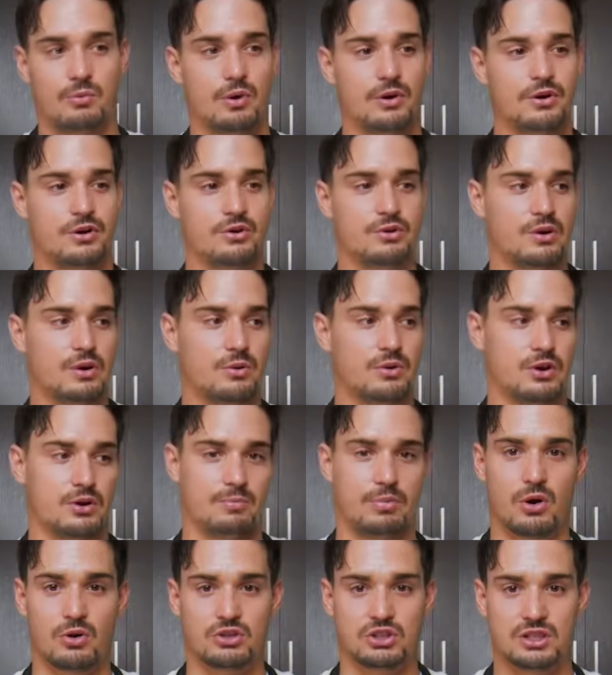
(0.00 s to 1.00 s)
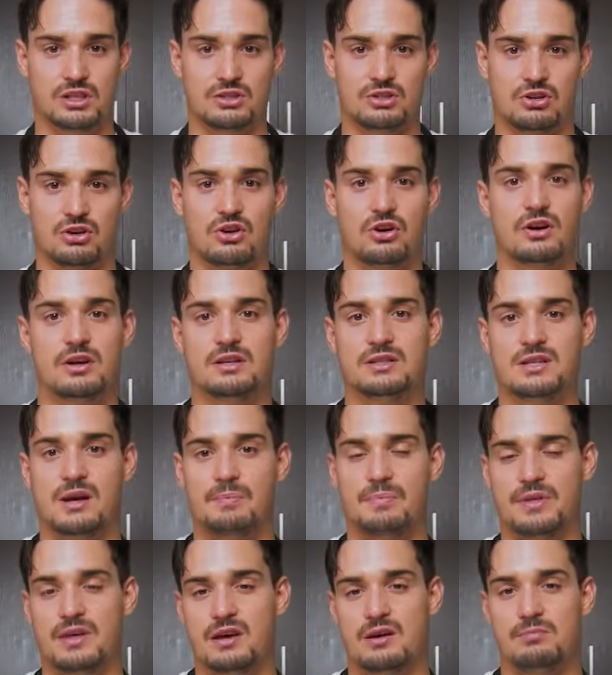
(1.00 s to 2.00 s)
what you're doing when you're poaching is you're cooking
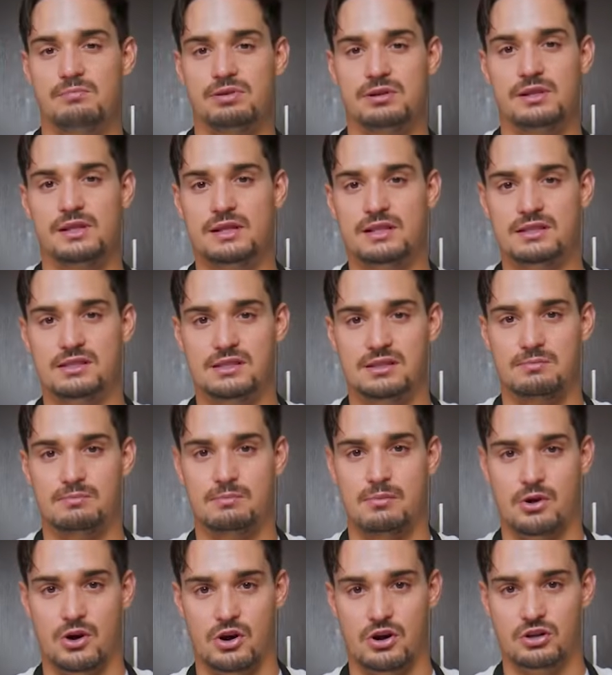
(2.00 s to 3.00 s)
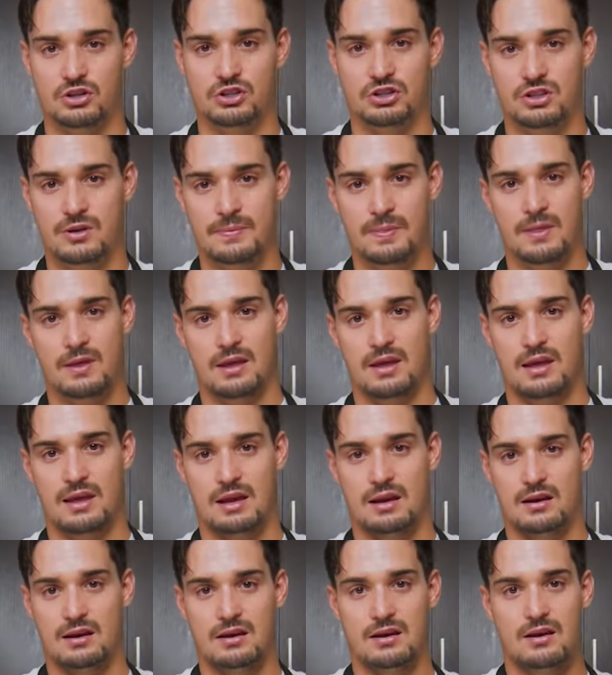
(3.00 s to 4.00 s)
something completely submerged
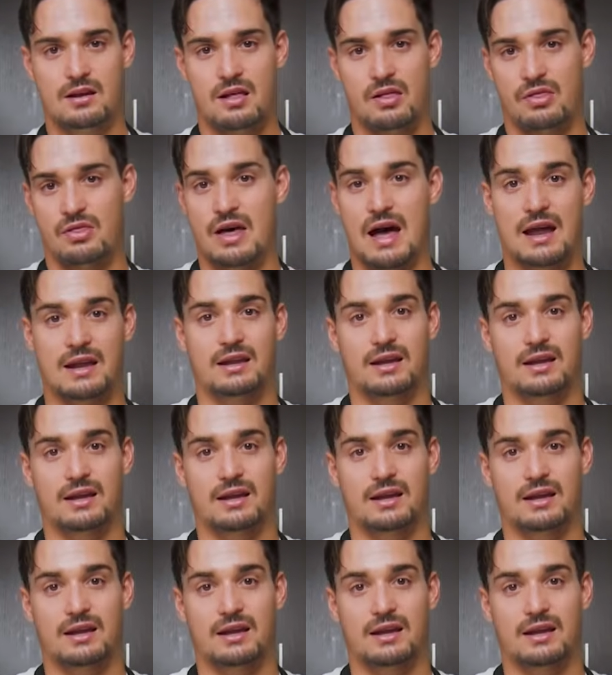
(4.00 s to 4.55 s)
in that